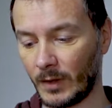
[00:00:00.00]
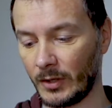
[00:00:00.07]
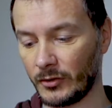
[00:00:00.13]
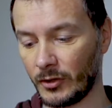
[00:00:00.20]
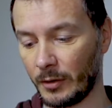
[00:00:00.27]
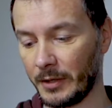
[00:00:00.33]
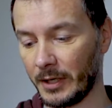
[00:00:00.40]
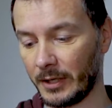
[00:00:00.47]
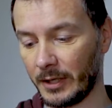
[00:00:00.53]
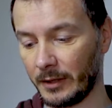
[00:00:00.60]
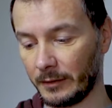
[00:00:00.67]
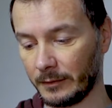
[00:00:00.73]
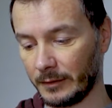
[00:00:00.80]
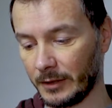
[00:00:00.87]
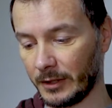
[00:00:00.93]
So you
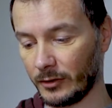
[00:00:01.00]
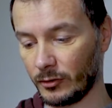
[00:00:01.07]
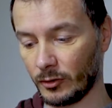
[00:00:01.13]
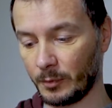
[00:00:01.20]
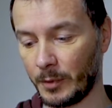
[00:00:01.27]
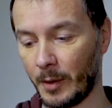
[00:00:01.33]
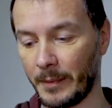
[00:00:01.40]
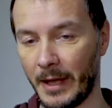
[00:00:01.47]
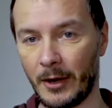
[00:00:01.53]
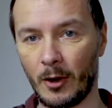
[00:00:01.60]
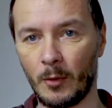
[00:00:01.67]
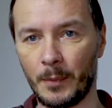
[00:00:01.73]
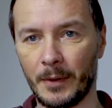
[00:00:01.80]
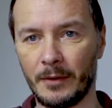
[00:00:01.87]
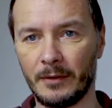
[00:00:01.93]
can just pop that
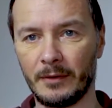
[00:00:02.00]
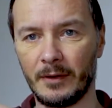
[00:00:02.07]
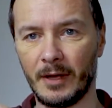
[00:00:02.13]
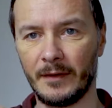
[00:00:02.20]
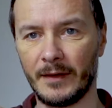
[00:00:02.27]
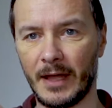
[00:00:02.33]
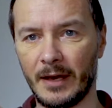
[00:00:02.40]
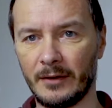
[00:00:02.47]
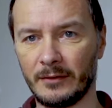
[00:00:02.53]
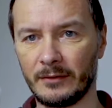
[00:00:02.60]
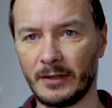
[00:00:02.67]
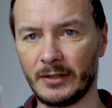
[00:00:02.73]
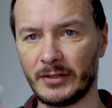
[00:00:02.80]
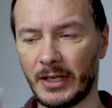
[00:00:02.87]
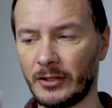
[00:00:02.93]
open, and then
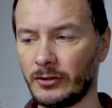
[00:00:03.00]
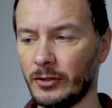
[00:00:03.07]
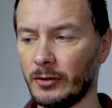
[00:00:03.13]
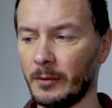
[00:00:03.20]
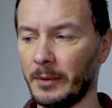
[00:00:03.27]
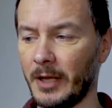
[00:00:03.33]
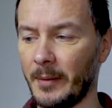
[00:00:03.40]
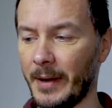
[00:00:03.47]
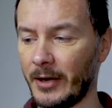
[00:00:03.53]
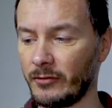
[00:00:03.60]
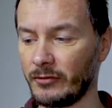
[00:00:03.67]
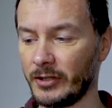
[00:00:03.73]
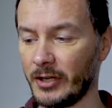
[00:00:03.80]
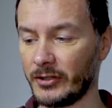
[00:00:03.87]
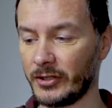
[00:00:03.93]
it takes 2 AA
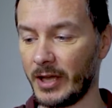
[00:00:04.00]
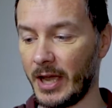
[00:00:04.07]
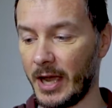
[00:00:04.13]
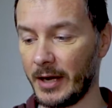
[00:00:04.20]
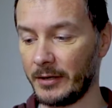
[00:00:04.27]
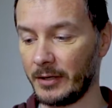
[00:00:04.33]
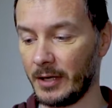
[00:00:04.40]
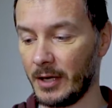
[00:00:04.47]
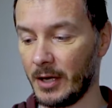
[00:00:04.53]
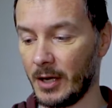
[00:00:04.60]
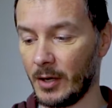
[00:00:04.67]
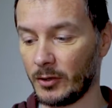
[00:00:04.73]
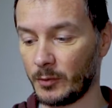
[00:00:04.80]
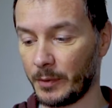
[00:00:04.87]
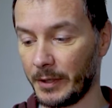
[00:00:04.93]
batteries inside.
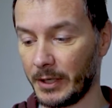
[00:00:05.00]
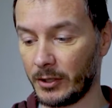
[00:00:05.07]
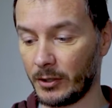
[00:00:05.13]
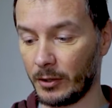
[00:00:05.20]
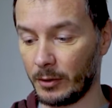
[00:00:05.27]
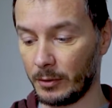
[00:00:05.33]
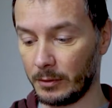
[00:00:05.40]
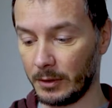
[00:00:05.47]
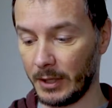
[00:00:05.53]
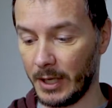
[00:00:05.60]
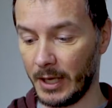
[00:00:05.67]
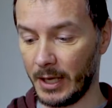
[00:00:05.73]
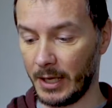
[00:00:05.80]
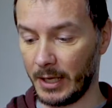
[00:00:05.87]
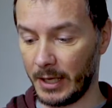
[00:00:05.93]
Pretty cool.
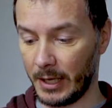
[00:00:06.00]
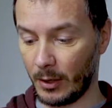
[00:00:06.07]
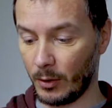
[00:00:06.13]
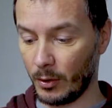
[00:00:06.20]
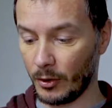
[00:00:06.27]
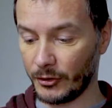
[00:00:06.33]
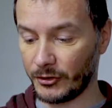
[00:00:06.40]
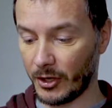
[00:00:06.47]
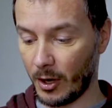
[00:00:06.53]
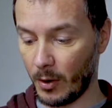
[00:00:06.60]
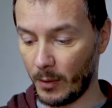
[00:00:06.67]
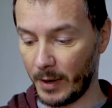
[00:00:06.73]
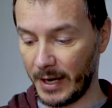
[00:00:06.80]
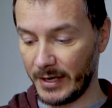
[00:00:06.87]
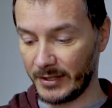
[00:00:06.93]
It
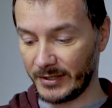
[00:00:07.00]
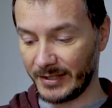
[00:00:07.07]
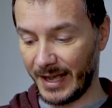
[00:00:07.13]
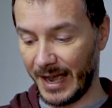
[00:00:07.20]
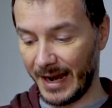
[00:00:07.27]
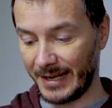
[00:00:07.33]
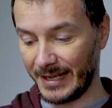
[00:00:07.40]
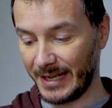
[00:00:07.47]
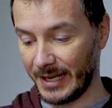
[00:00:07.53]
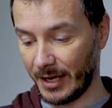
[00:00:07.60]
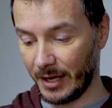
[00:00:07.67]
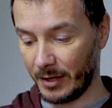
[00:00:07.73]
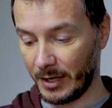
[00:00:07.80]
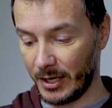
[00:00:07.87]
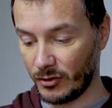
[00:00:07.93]
also, inside here,
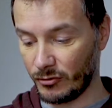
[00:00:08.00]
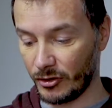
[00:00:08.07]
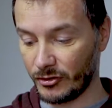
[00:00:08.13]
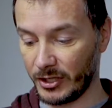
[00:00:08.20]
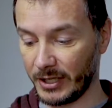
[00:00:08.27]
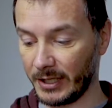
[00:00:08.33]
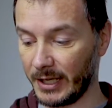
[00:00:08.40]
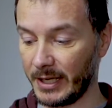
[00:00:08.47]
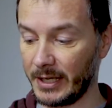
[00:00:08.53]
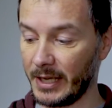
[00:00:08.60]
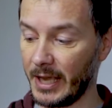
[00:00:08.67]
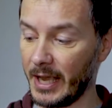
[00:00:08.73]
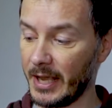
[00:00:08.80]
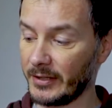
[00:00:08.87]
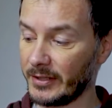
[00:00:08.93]
interestingly,
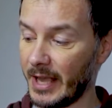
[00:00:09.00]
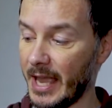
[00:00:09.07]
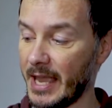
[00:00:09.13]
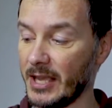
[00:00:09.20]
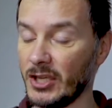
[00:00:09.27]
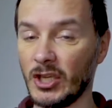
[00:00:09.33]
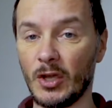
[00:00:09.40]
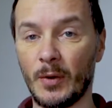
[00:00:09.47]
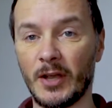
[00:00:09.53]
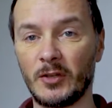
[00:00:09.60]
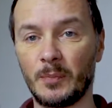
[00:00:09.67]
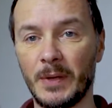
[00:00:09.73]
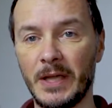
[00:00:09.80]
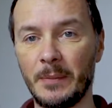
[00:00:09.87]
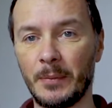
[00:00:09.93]
is a
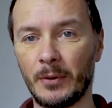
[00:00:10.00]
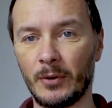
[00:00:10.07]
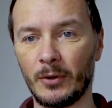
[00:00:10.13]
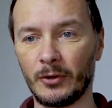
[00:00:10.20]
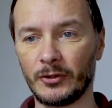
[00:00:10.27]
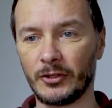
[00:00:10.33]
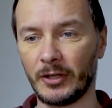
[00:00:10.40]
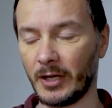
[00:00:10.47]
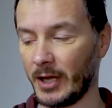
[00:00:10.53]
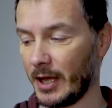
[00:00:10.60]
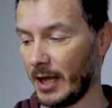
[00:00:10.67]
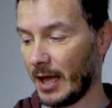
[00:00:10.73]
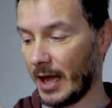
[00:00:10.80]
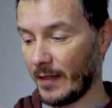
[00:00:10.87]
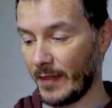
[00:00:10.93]
USB port,
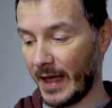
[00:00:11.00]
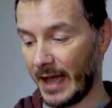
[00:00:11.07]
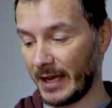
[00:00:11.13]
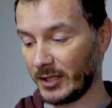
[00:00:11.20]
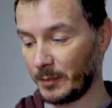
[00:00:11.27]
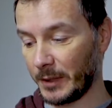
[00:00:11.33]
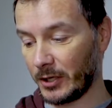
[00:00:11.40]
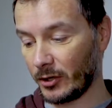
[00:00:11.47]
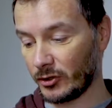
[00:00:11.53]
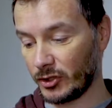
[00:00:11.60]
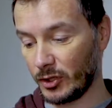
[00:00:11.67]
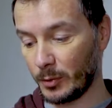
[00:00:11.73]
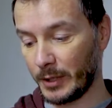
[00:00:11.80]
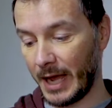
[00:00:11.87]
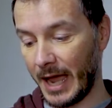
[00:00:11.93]
and that is because
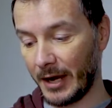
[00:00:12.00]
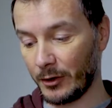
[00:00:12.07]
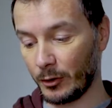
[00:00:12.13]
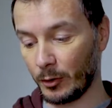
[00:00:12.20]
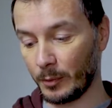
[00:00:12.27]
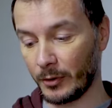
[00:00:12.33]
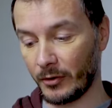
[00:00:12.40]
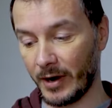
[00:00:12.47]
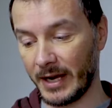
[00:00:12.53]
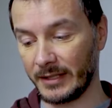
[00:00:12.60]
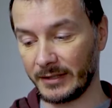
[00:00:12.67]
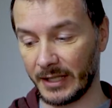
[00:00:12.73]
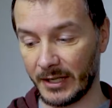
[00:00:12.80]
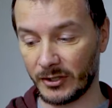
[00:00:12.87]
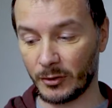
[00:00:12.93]
you can
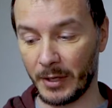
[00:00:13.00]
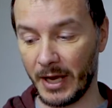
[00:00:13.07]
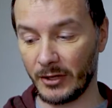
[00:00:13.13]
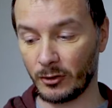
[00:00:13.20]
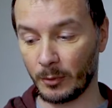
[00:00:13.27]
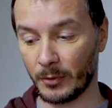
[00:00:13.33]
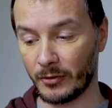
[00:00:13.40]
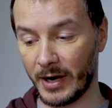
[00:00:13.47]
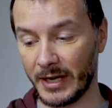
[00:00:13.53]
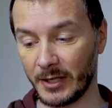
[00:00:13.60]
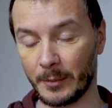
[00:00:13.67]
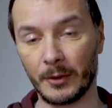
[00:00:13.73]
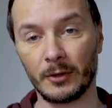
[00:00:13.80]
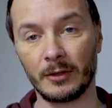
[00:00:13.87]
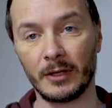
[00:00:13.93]
upgrade this, so it is
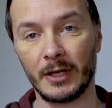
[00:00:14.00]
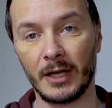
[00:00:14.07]
upgradable.